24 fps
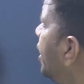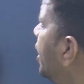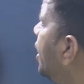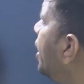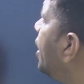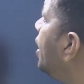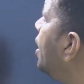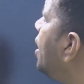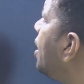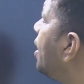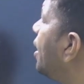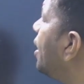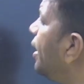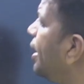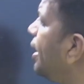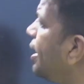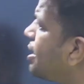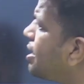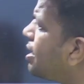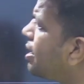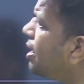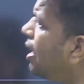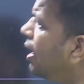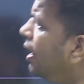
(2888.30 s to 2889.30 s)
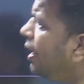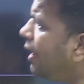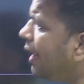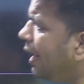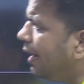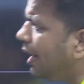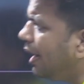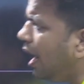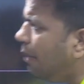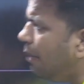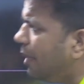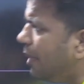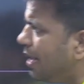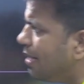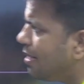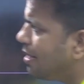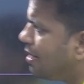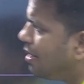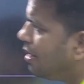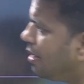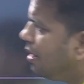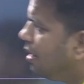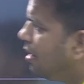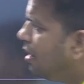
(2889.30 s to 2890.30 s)
in a relational
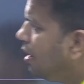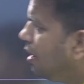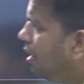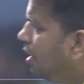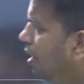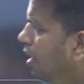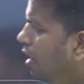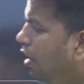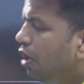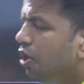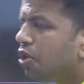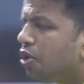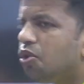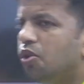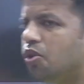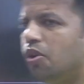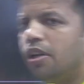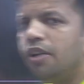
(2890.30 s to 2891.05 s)
database? So